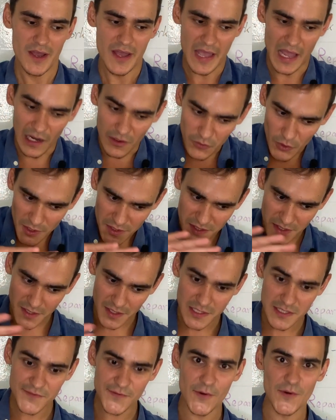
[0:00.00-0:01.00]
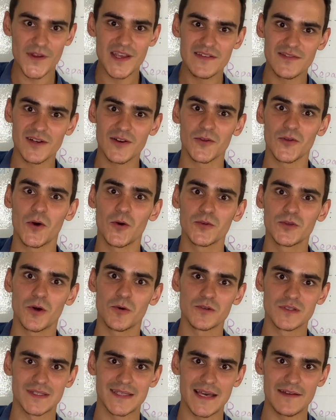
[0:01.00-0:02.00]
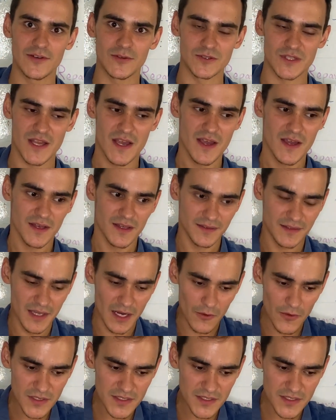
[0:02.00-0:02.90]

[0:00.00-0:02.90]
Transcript: Everything is forgiven on all those levels. There is